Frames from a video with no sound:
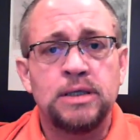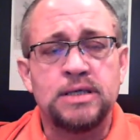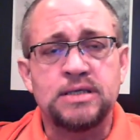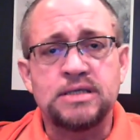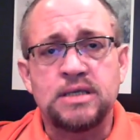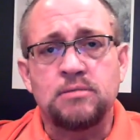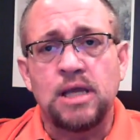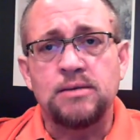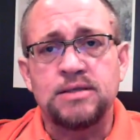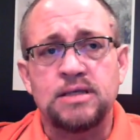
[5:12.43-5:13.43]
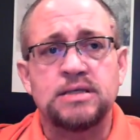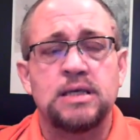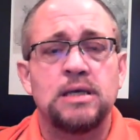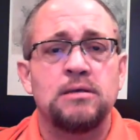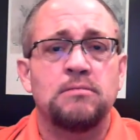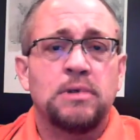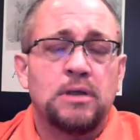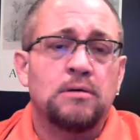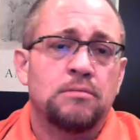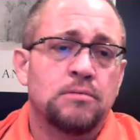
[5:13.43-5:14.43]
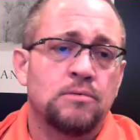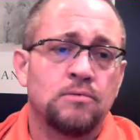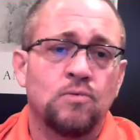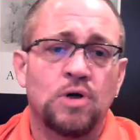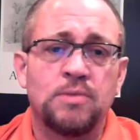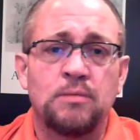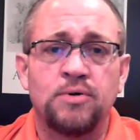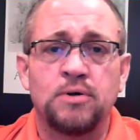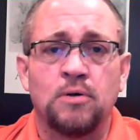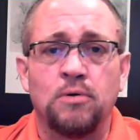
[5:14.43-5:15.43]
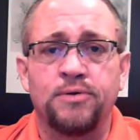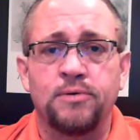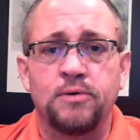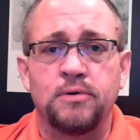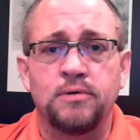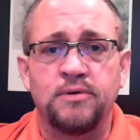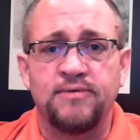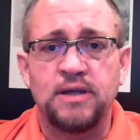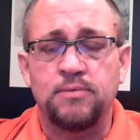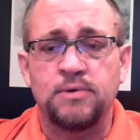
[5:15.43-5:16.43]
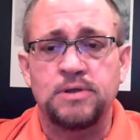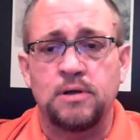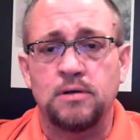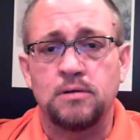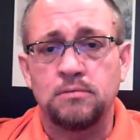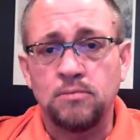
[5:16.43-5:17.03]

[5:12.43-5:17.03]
is that sometimes they'll say, you know, well, what about putting a hole through the vapor retarder?